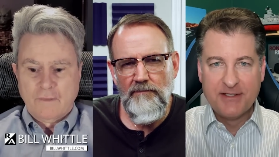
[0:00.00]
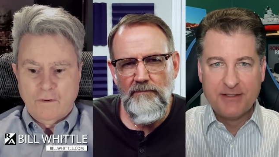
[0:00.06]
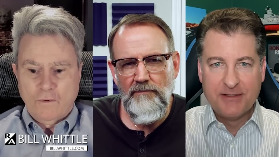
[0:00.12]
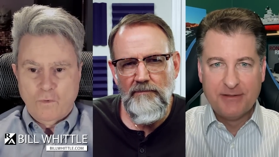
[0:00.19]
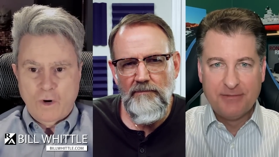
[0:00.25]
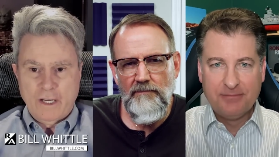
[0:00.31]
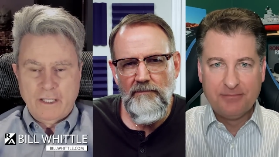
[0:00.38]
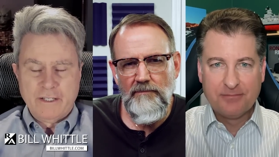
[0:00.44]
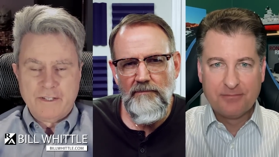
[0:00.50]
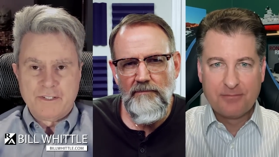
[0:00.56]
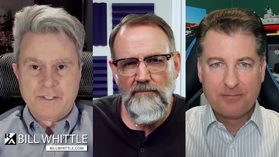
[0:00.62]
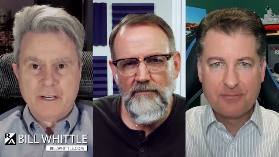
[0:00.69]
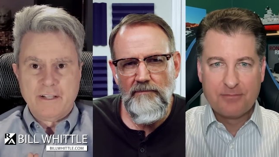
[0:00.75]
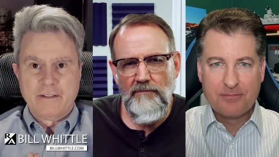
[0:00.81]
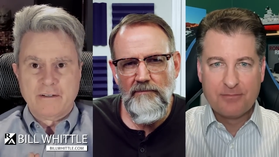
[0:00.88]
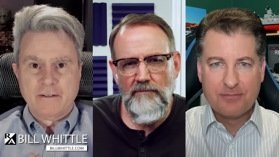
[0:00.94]
Speaker 1: while
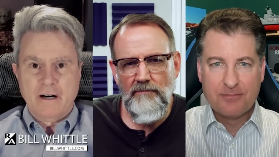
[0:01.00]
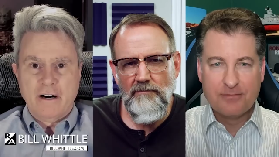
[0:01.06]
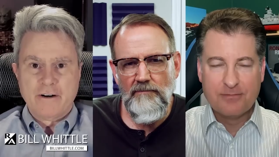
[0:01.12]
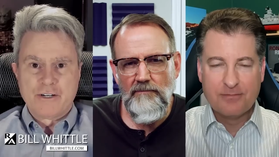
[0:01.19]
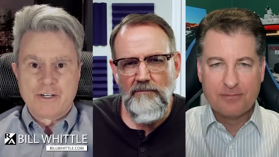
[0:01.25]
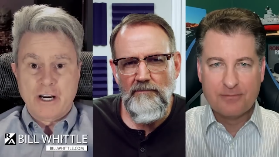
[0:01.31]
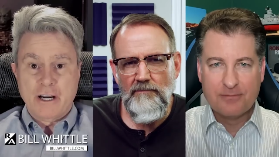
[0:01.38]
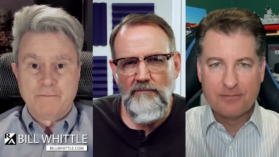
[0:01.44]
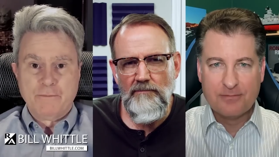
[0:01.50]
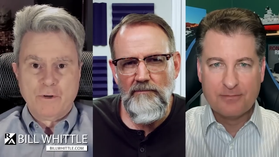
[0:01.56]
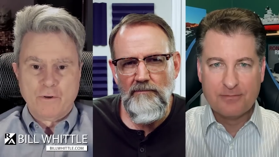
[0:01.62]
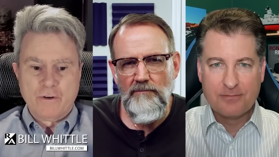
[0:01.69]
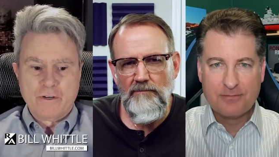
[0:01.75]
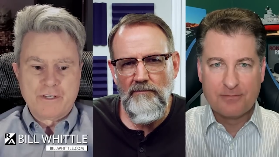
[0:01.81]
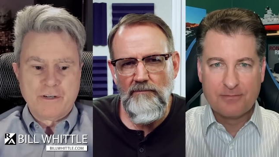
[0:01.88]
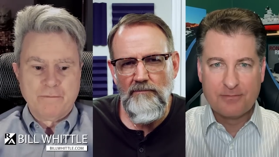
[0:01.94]
it's neither our job
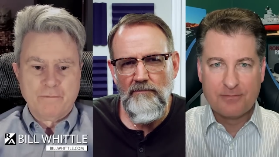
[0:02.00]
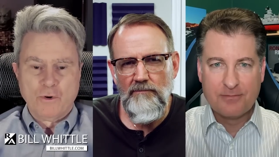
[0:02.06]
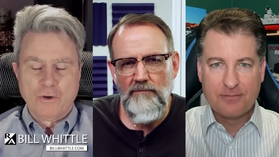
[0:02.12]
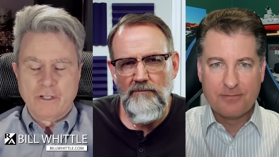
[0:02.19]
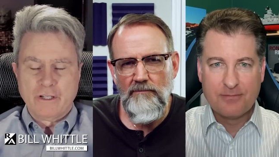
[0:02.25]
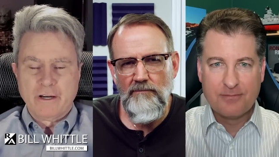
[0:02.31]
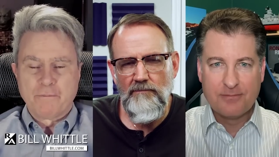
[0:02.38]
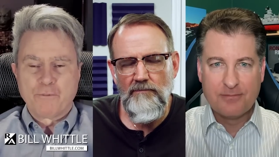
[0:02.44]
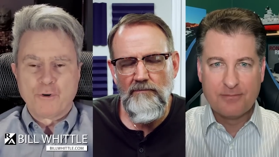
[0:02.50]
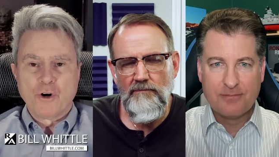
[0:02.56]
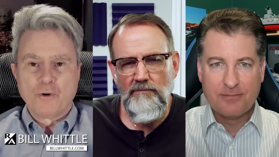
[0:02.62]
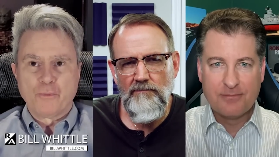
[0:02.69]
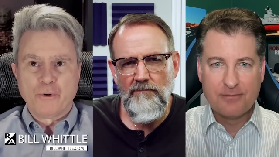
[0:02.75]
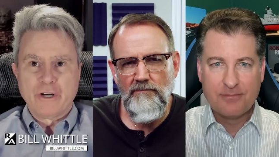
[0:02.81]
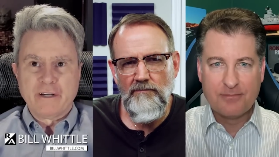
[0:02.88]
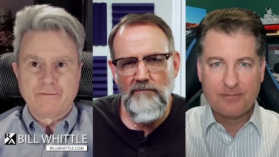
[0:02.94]
nor is it morally
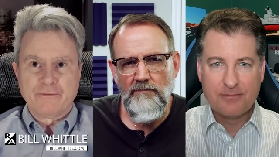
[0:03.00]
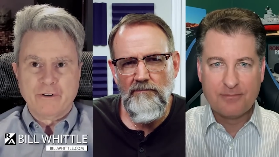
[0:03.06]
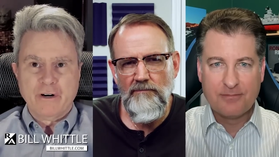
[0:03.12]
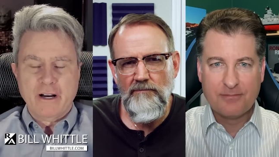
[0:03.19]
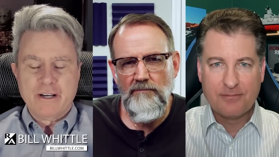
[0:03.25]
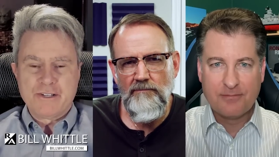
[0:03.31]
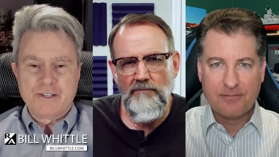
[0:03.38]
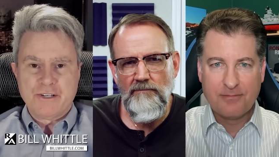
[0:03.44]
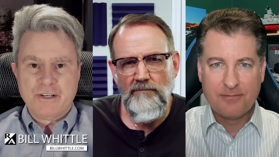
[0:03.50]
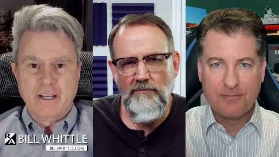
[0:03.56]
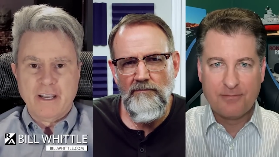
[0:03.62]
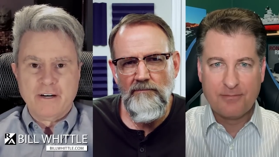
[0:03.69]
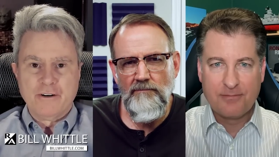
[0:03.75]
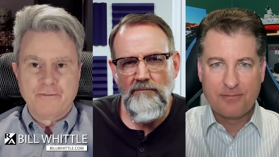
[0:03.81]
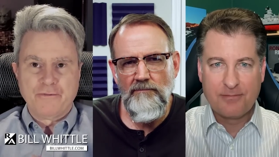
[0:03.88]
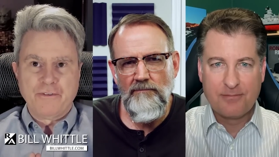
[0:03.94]
appropriate for us to
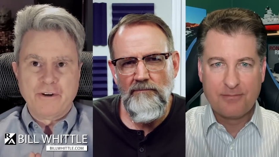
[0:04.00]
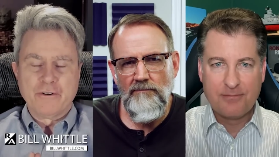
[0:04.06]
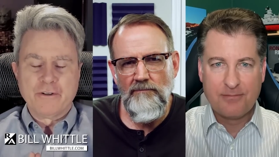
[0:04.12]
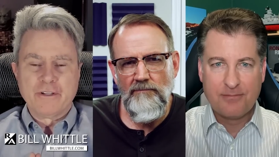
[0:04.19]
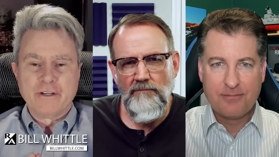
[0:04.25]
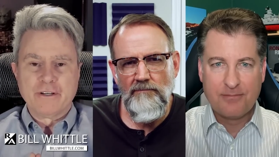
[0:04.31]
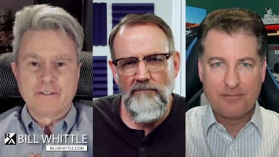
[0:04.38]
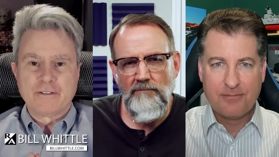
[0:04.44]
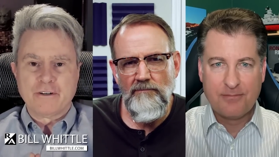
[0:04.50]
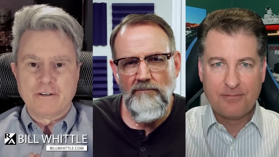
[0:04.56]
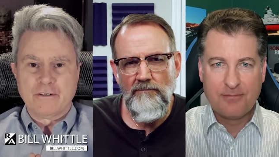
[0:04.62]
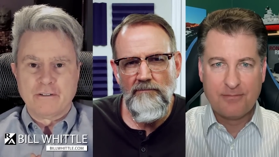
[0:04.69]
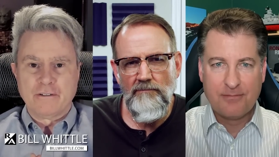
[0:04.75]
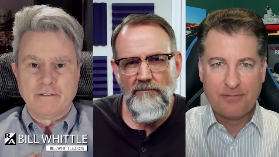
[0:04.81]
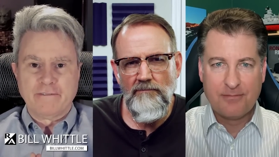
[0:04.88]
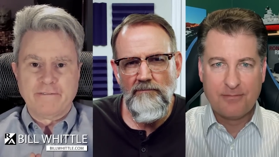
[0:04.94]
interfere in the
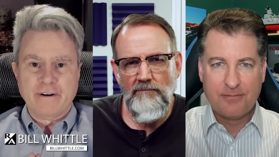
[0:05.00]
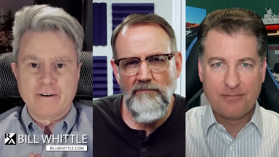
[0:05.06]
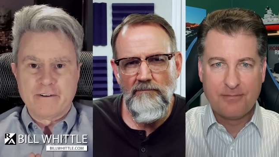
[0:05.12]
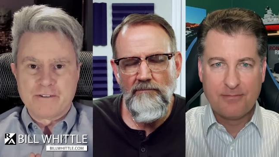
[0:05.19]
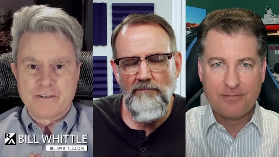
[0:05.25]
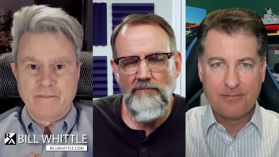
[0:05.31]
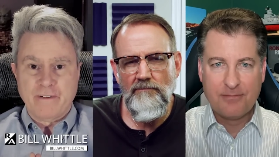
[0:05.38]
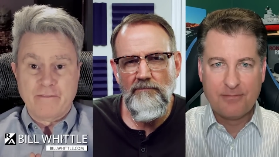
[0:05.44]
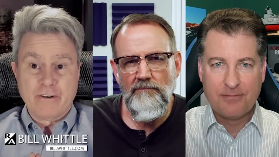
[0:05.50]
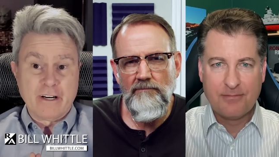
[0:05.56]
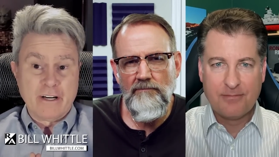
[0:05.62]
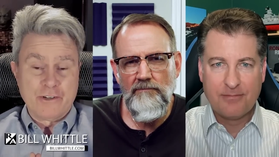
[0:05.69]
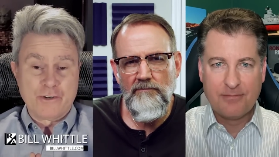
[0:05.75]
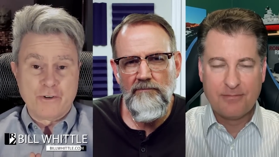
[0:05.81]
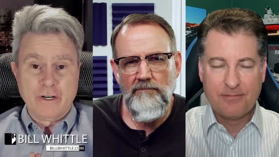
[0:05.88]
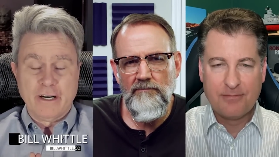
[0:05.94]
internal affairs of every
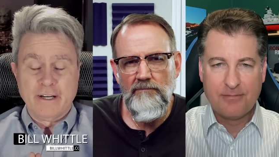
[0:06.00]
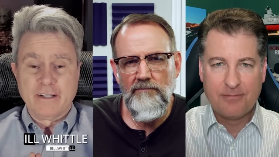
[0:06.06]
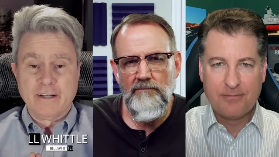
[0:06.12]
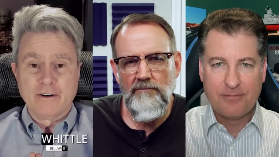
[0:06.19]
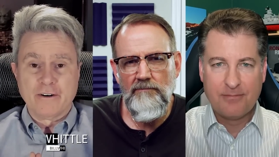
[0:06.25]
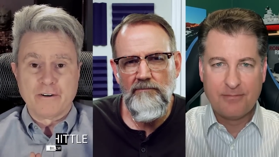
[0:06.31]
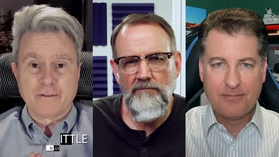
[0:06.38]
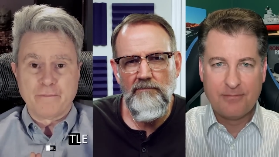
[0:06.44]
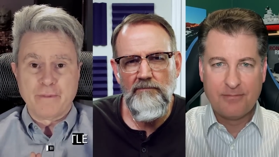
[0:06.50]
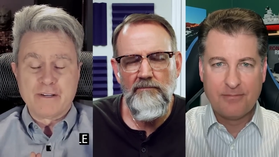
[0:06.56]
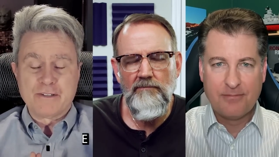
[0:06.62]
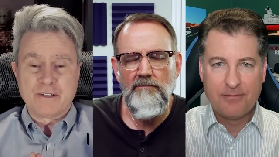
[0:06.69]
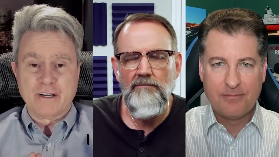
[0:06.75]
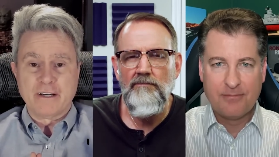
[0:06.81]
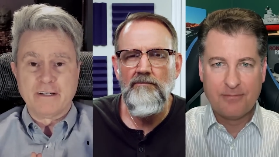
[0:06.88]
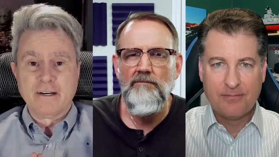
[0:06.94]
country on the earth
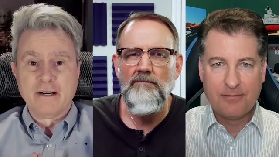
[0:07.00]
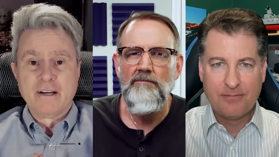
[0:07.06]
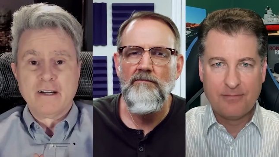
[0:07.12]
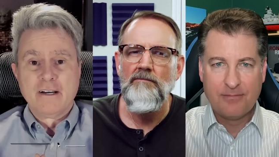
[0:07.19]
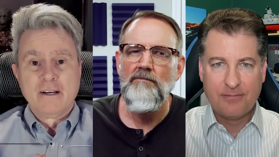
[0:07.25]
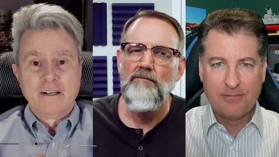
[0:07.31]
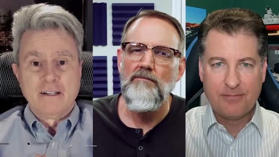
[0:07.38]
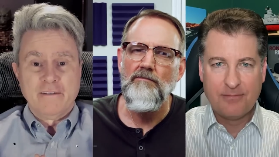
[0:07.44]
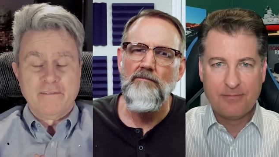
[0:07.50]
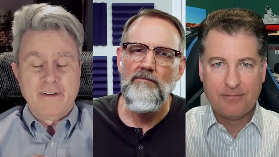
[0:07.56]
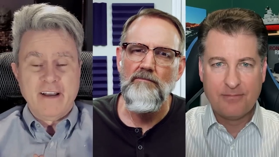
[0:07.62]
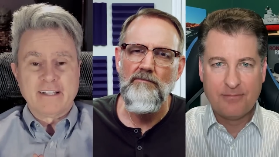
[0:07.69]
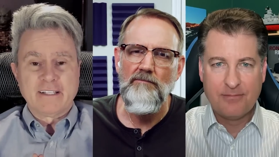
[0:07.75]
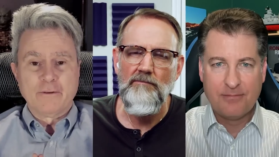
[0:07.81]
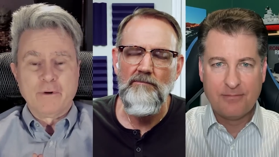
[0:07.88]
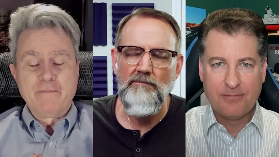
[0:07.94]
based on the
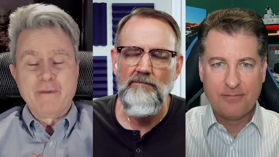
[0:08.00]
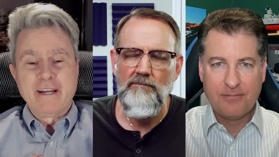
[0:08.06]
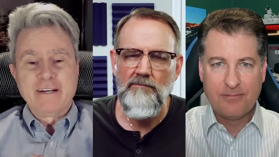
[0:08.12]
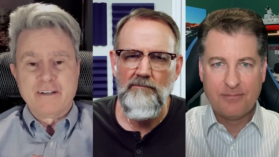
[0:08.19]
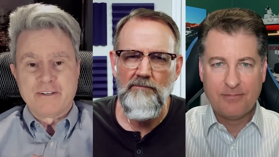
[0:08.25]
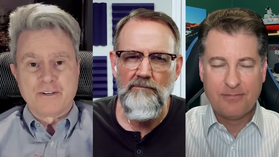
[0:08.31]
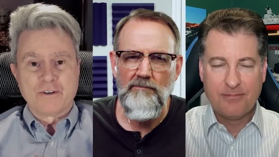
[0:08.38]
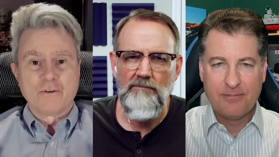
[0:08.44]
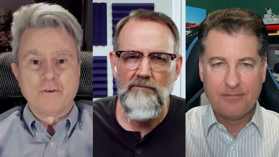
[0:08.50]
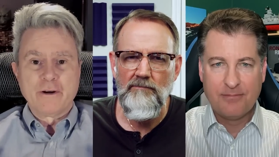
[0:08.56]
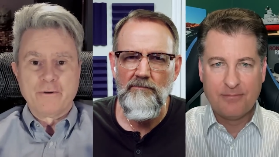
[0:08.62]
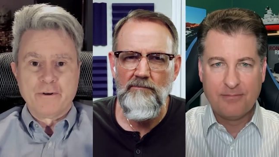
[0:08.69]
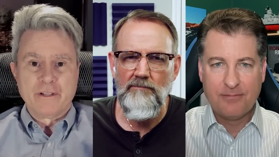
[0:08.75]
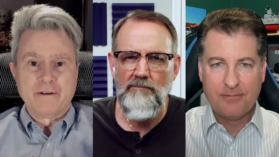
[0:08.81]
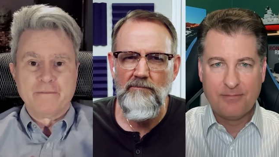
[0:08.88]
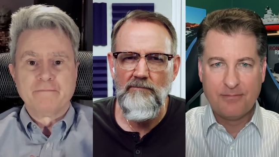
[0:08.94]
fact that we may disagree
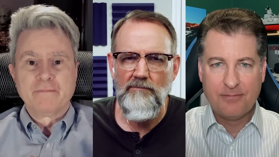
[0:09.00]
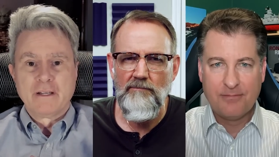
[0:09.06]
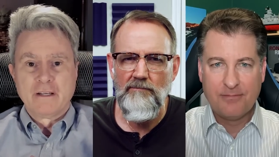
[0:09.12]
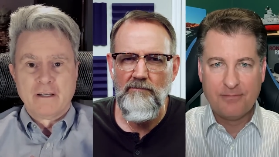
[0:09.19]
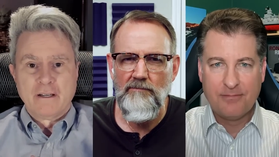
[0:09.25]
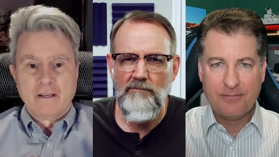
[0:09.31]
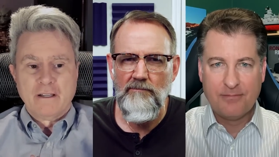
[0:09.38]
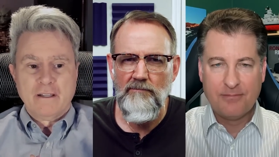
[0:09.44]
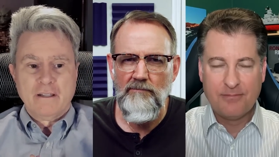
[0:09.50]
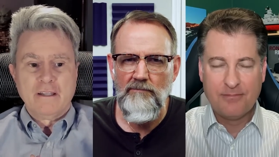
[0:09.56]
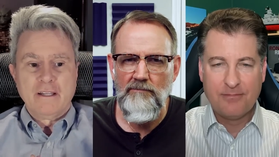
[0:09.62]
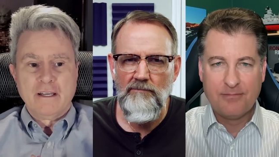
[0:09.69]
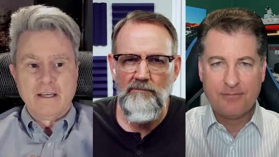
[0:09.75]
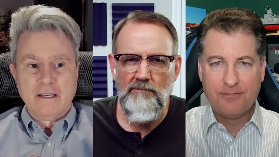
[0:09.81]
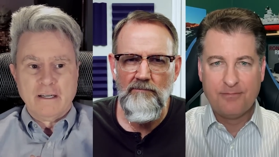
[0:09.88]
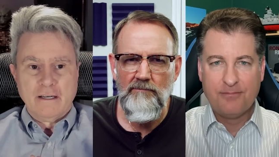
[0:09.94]
with them,
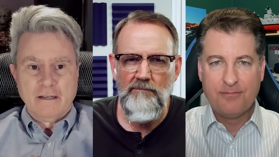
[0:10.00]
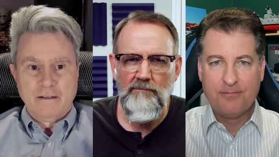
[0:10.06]
the